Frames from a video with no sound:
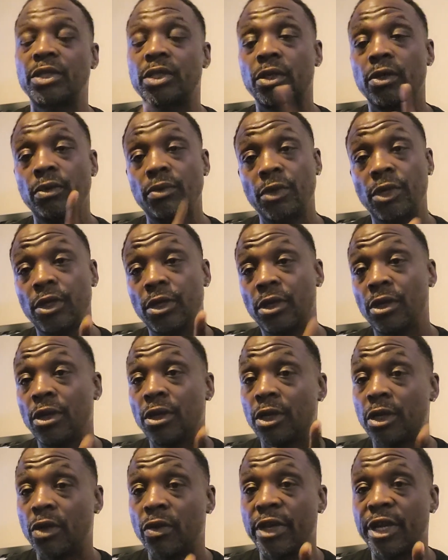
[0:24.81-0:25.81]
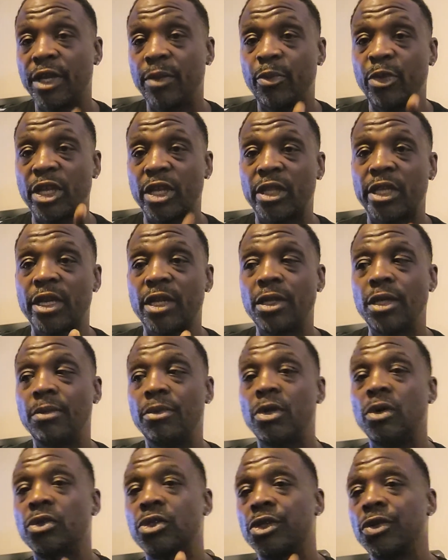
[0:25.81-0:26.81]
So go ahead and pick that up.
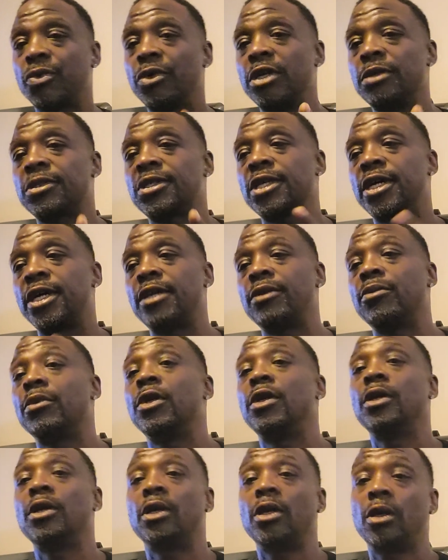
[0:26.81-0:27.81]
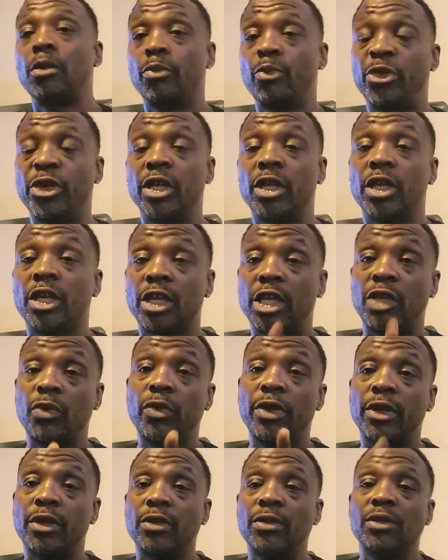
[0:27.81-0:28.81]
Go to the website, be a lucky
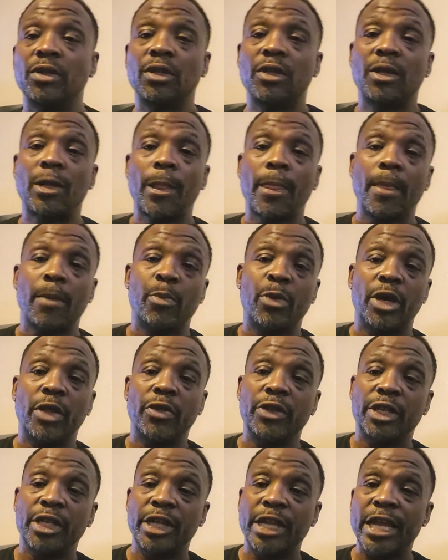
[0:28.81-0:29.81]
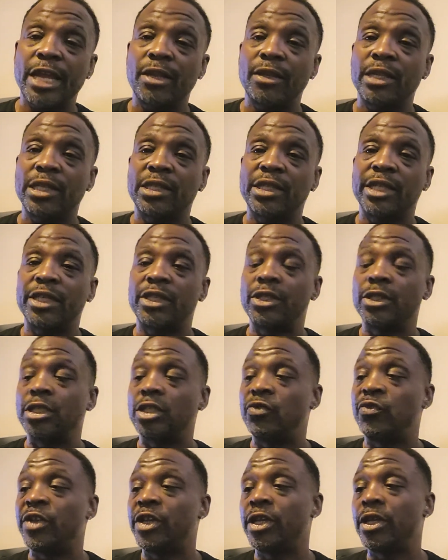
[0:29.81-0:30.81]
winner. But other than that, let's get to
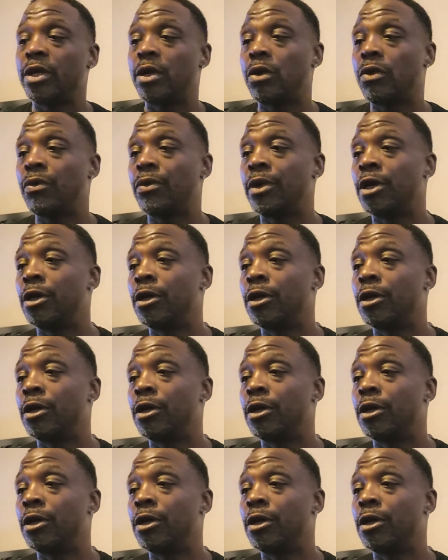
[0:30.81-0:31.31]
this video.